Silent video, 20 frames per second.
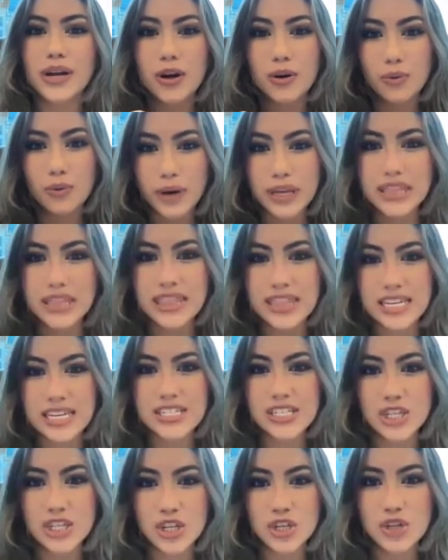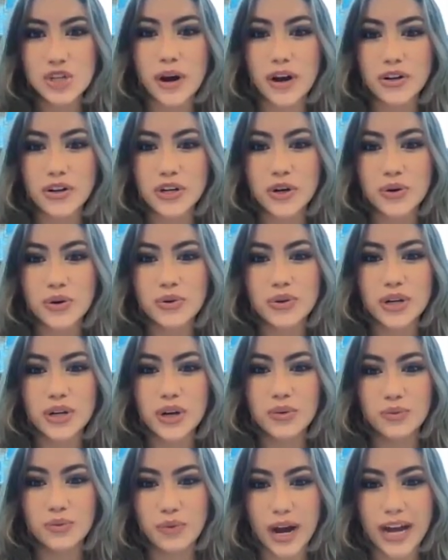with this QR code
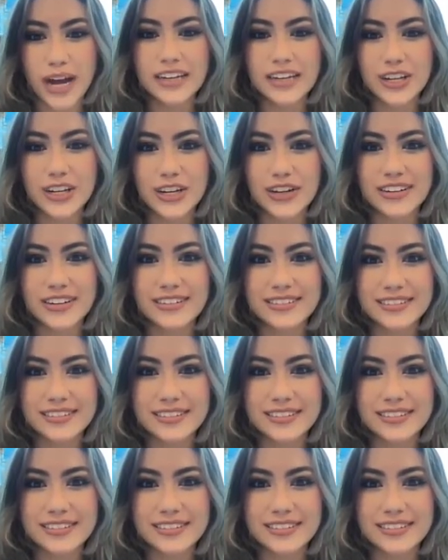right here.